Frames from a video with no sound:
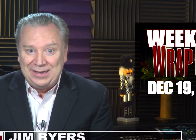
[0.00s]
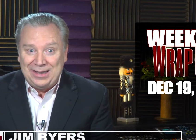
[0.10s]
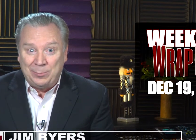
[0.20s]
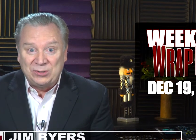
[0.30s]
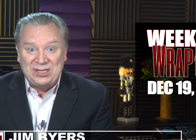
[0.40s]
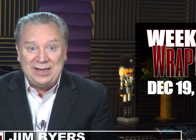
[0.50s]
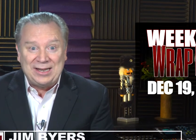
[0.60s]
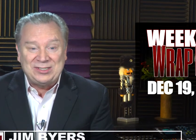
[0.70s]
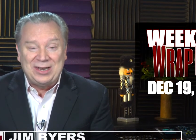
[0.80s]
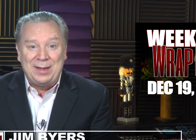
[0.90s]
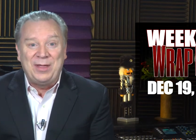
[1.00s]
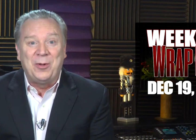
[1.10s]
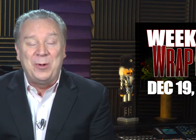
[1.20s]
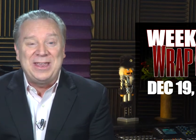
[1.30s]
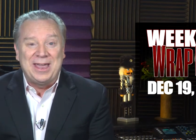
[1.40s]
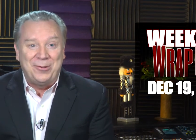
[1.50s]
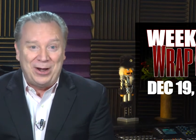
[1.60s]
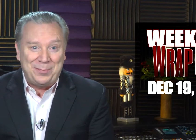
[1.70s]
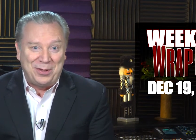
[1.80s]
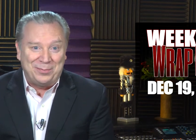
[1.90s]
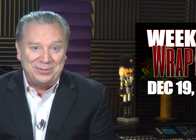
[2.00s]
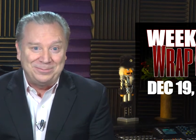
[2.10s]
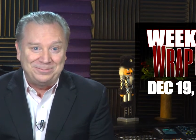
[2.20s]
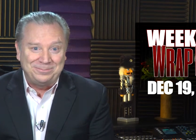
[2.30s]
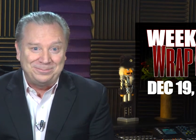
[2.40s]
and we'll see you next time on the Weekend Wrap Up.